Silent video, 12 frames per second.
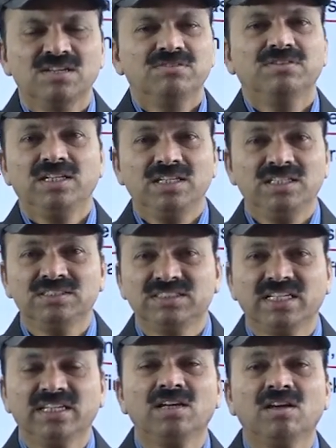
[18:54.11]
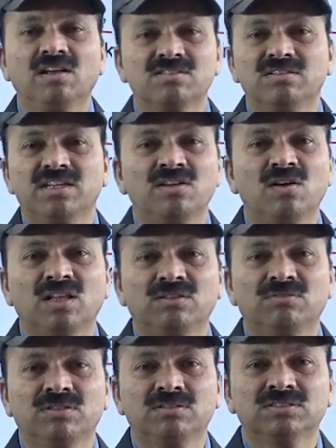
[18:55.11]
When he is young, he also did all
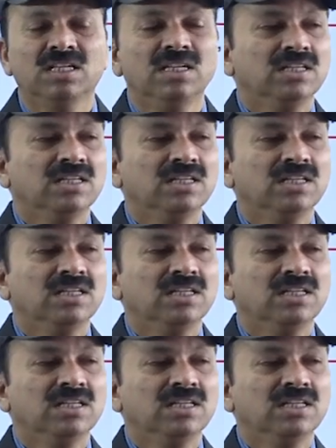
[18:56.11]
the works,